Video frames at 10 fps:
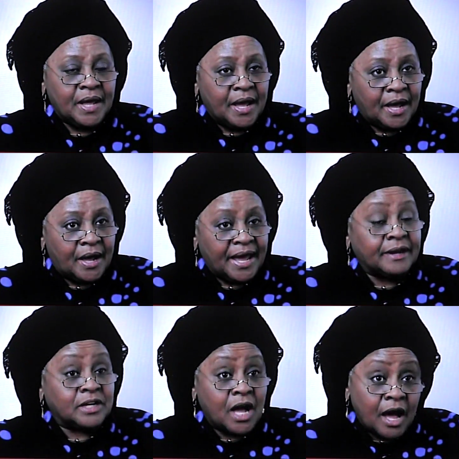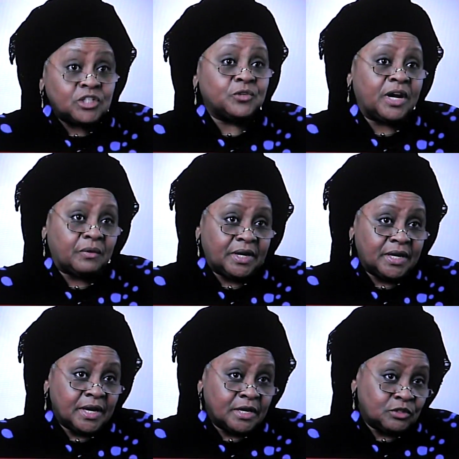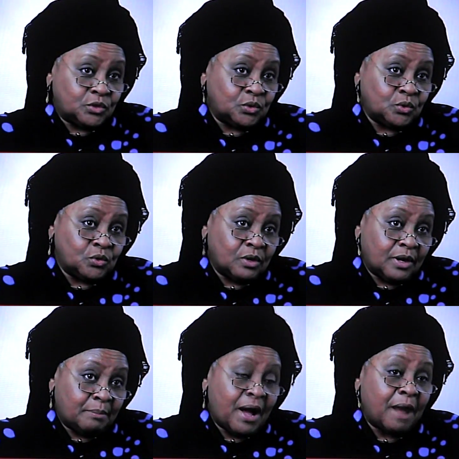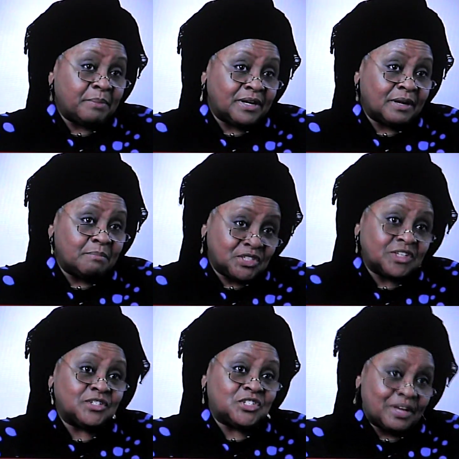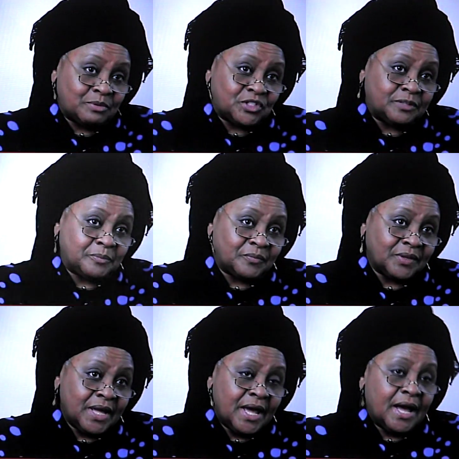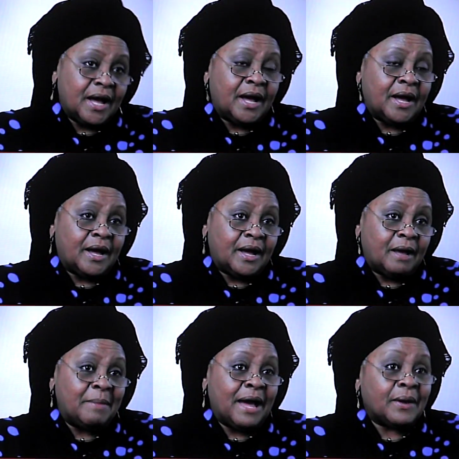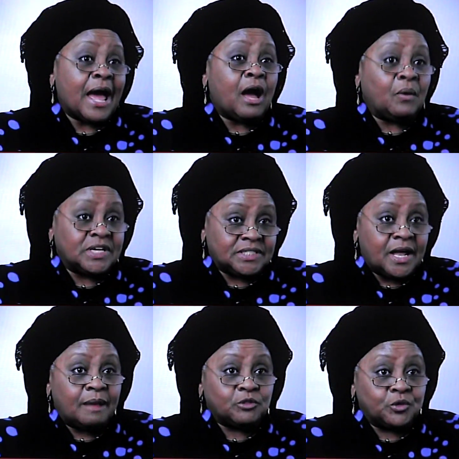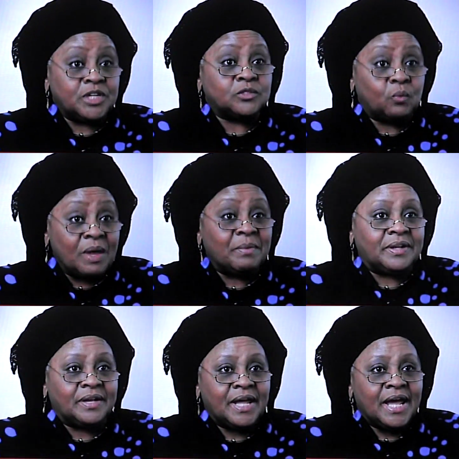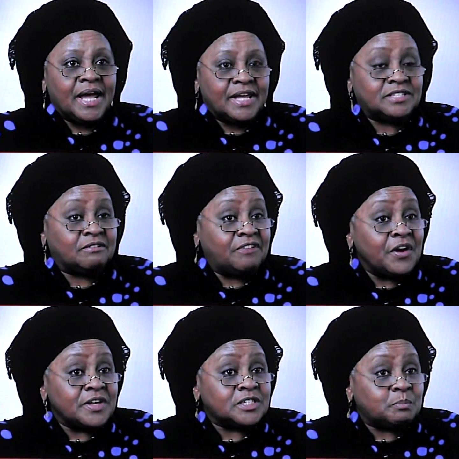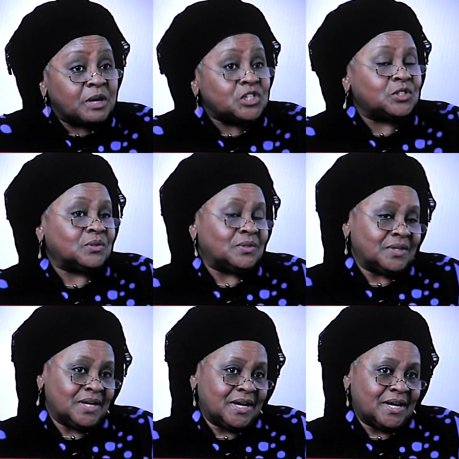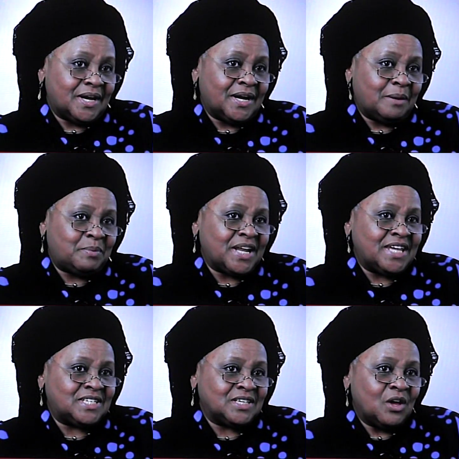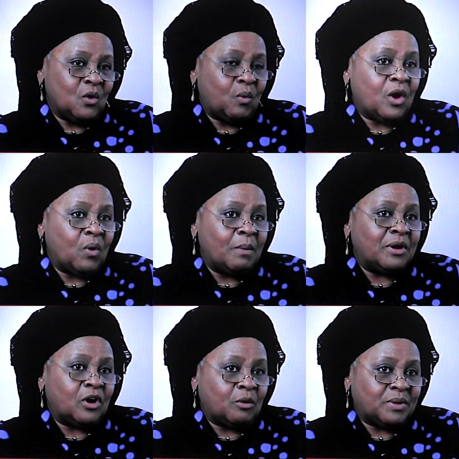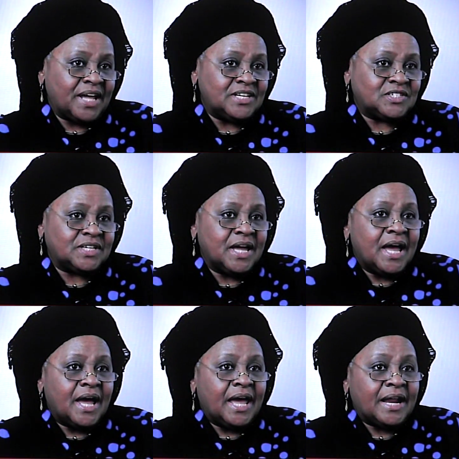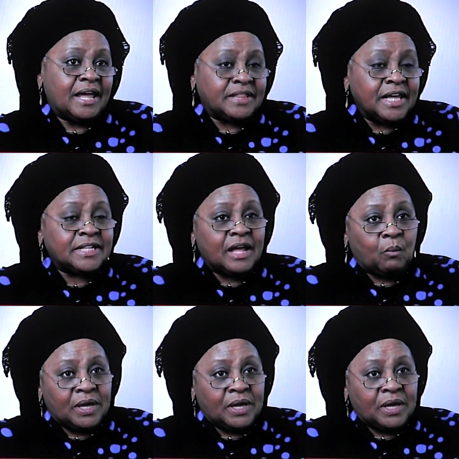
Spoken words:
and contrary to popular misconception about how Islam treats women, it's a very special place where women are placed. And I think that